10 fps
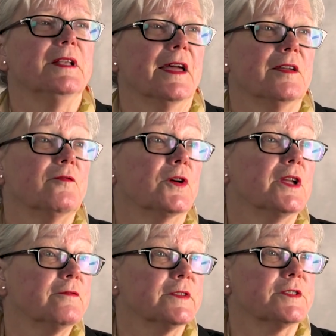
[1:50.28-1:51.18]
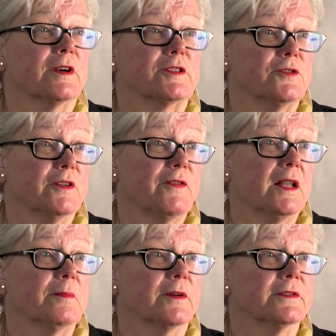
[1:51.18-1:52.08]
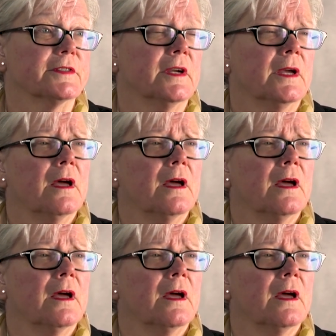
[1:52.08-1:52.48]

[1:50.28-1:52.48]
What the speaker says: to be like for infrastructure developers,